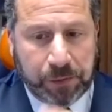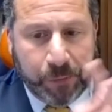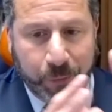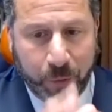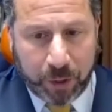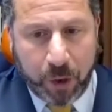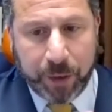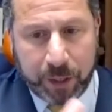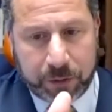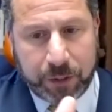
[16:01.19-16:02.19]
we're
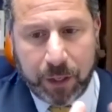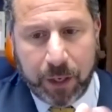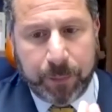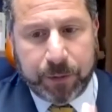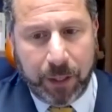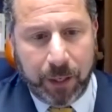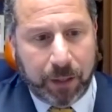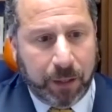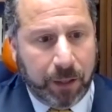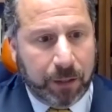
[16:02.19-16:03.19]
going to see an uptick
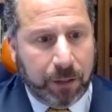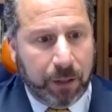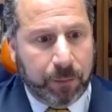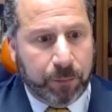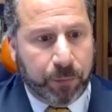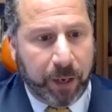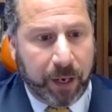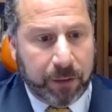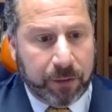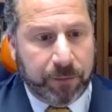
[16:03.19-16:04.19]
in
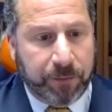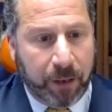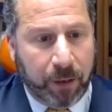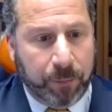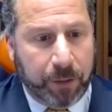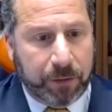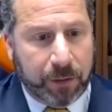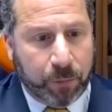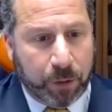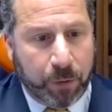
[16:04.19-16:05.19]
brand development, and
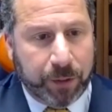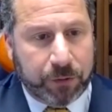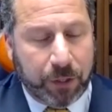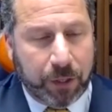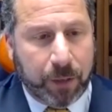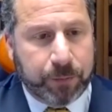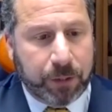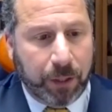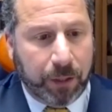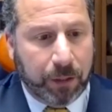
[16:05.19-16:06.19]
we're going to see an
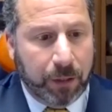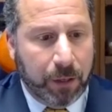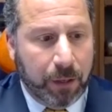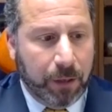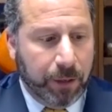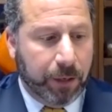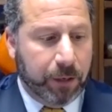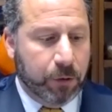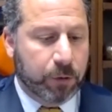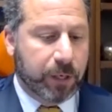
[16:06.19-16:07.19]
uptick in
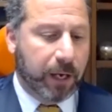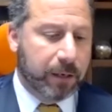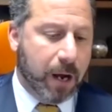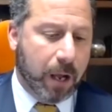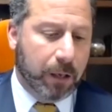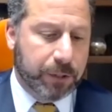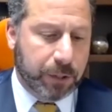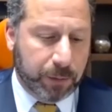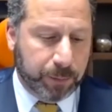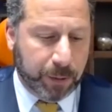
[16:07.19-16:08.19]
new
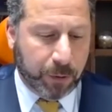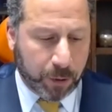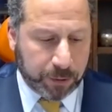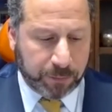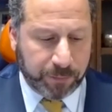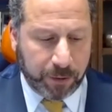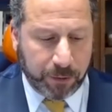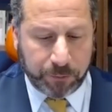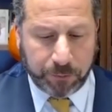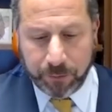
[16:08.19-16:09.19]
technology because of
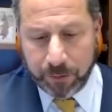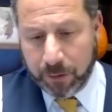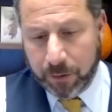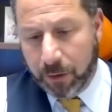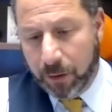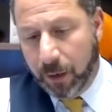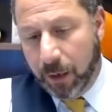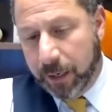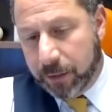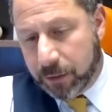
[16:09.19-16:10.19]
this.
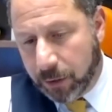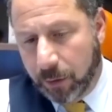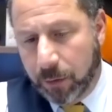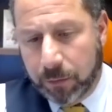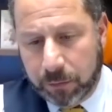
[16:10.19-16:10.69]
And so,